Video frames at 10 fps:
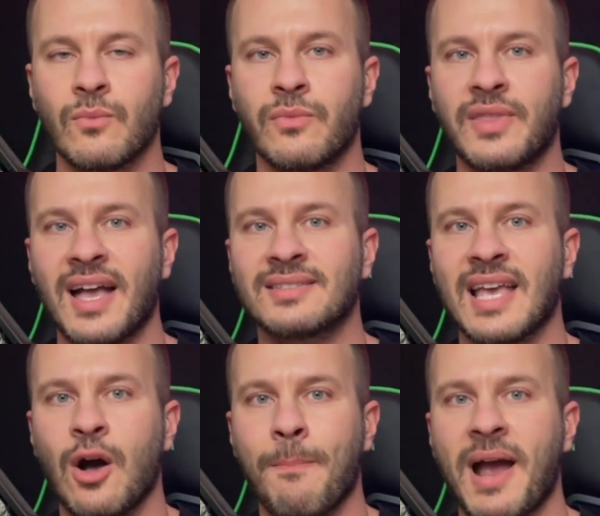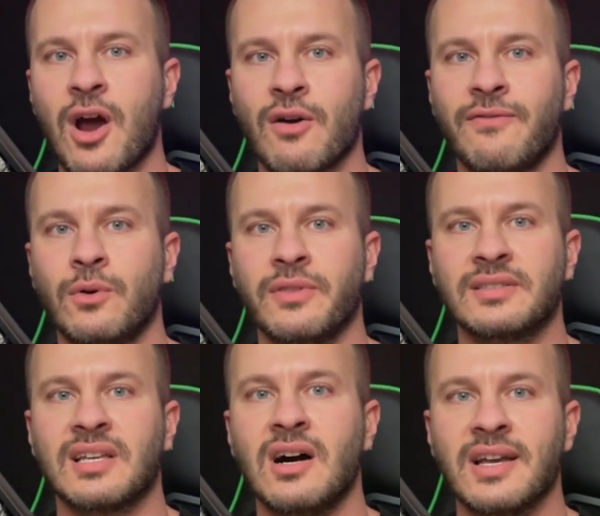That's how powerful the
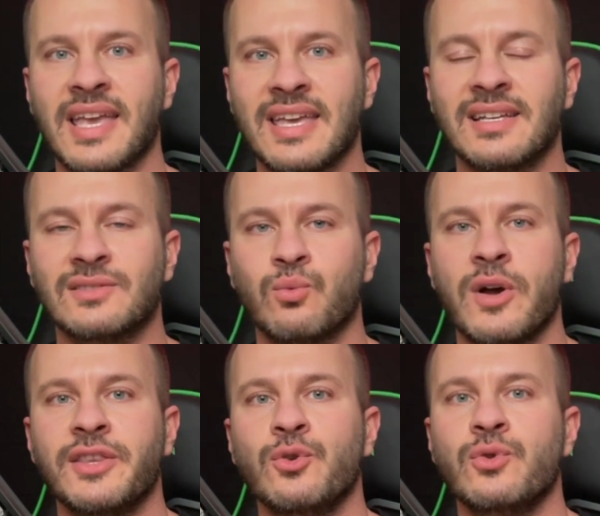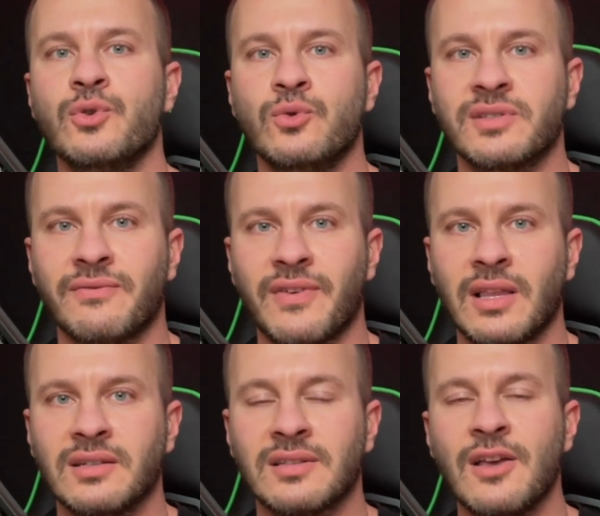tongue is when you use it,
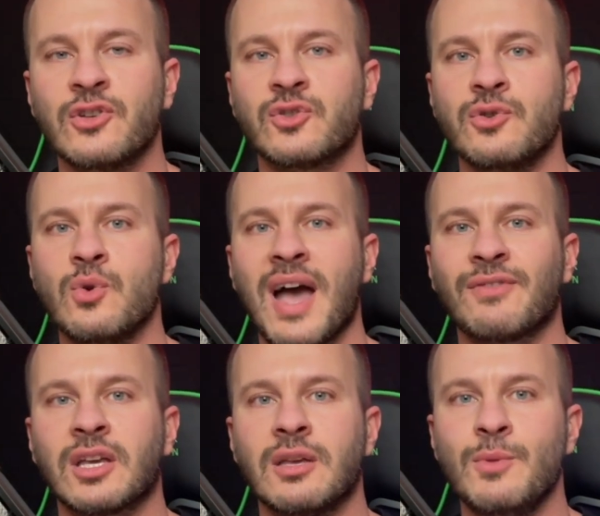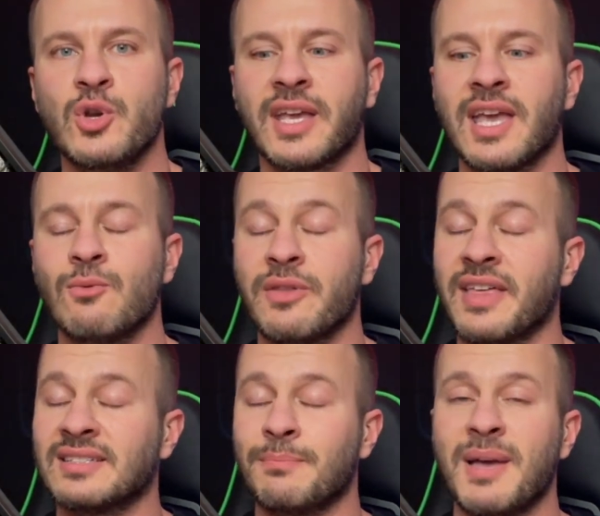fellas. So you have to communicate with
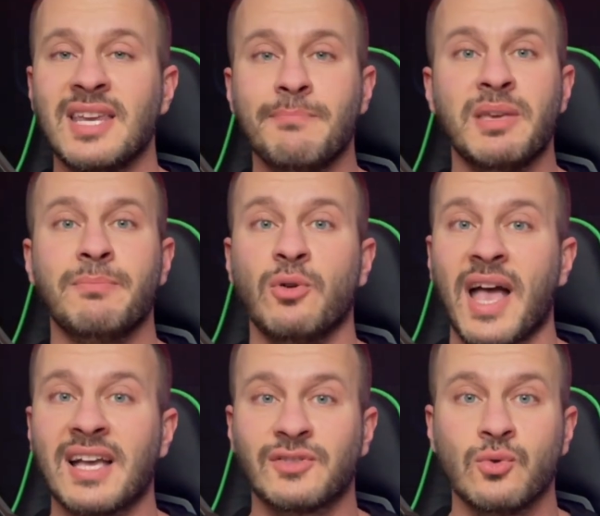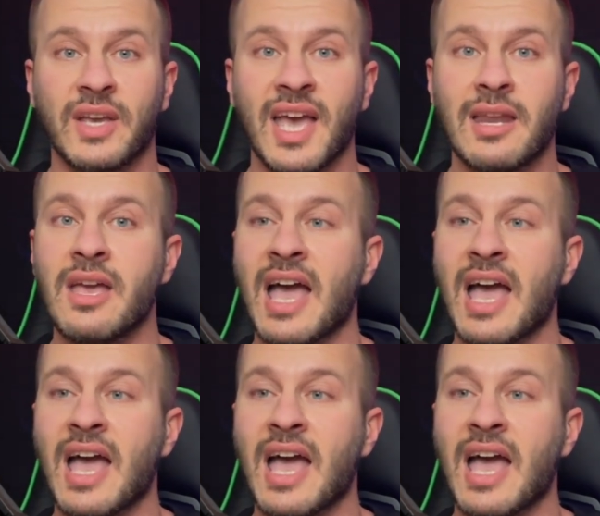as many people as you can.